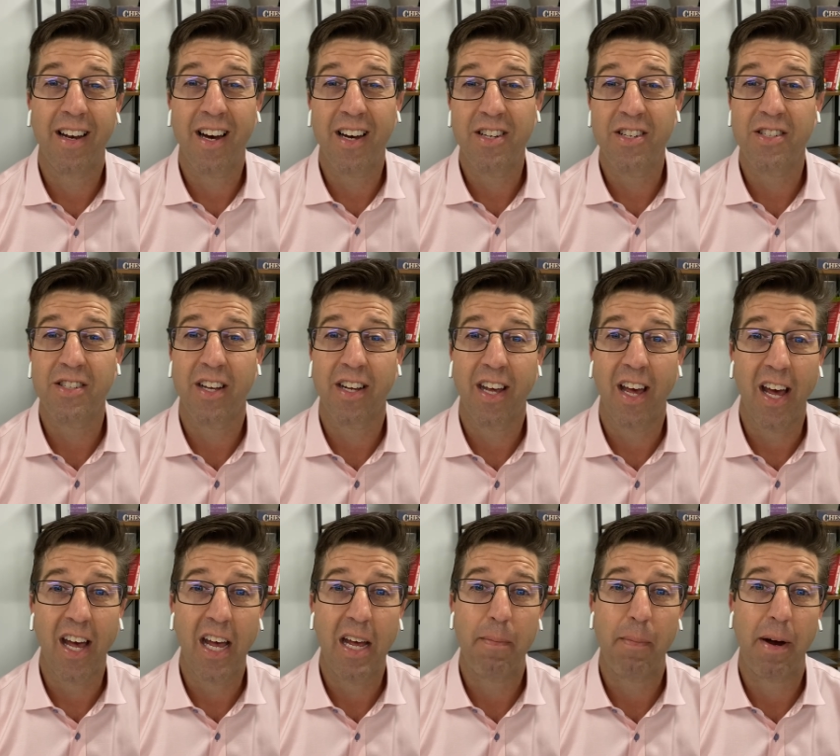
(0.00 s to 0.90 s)
Not just like,
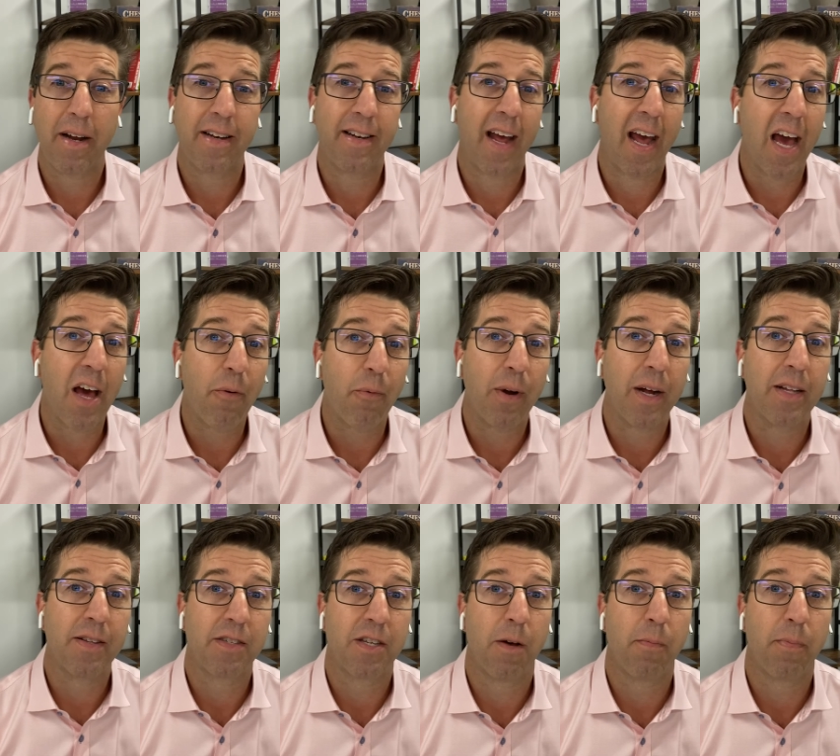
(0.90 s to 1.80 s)
hey, my dad
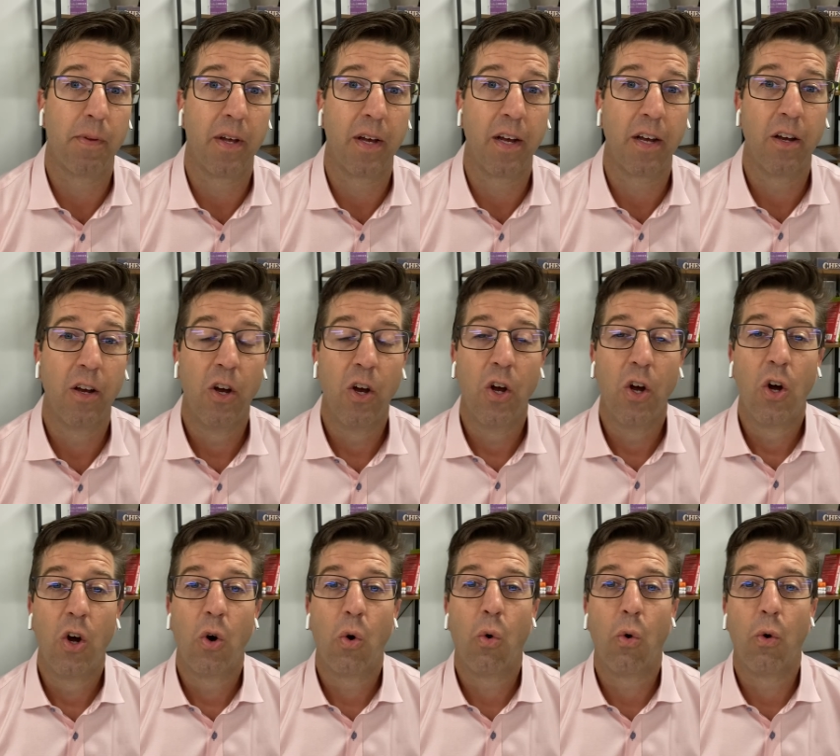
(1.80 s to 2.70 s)
ran something
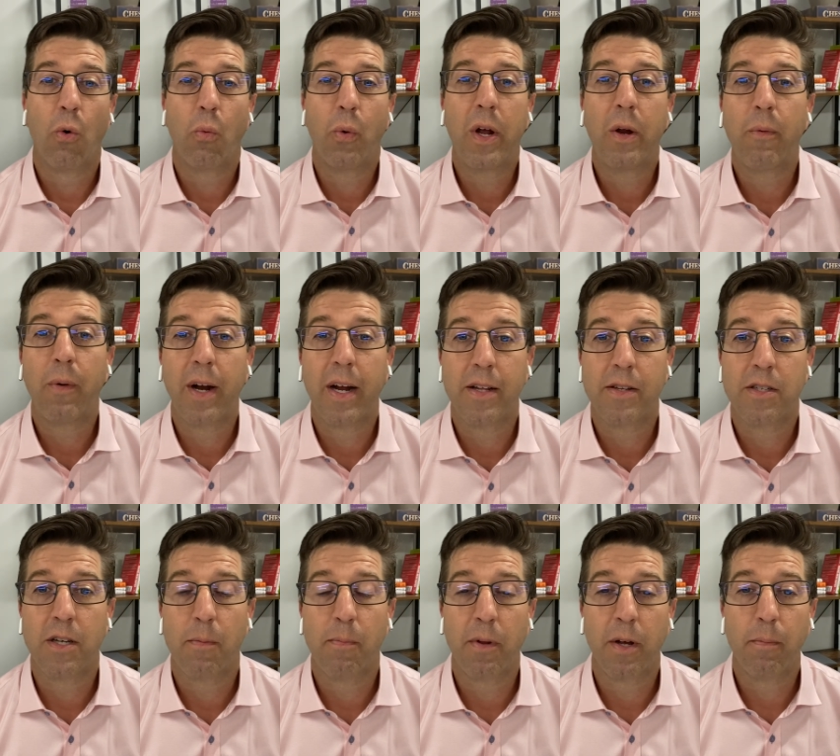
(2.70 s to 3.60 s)
or we ran
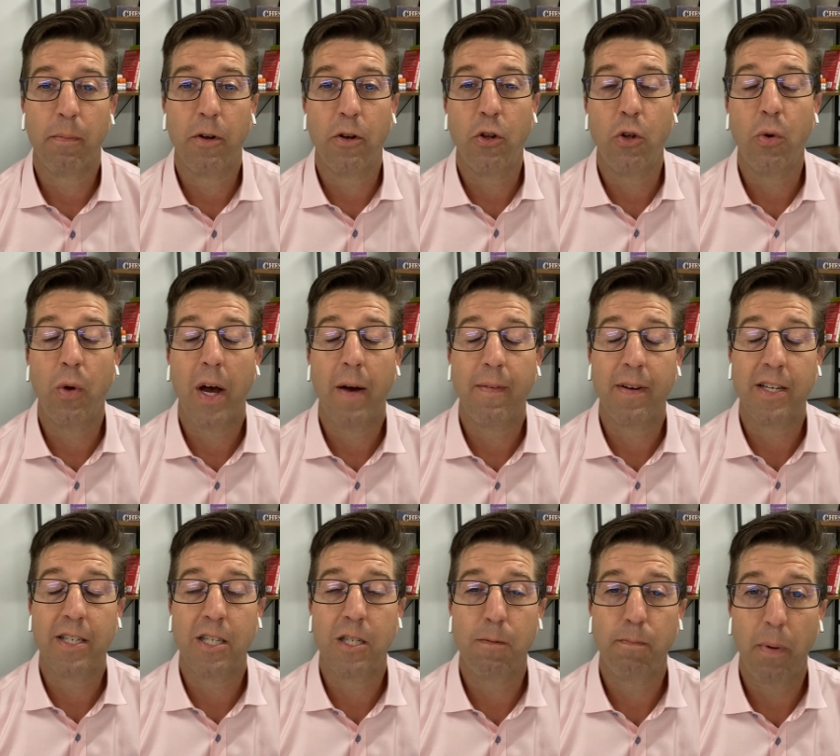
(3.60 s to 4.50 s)
something, but do you have
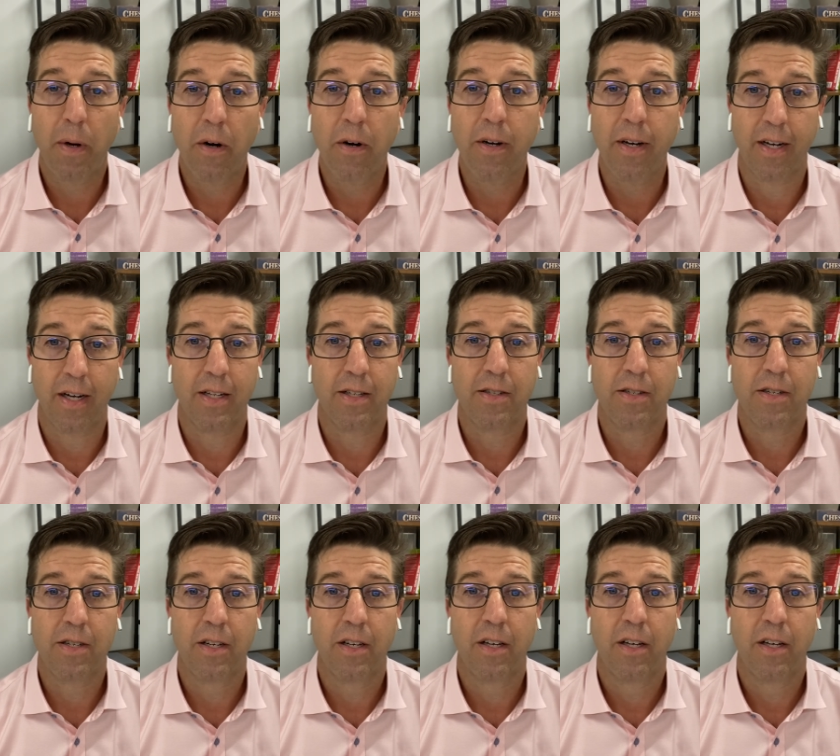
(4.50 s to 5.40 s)
experience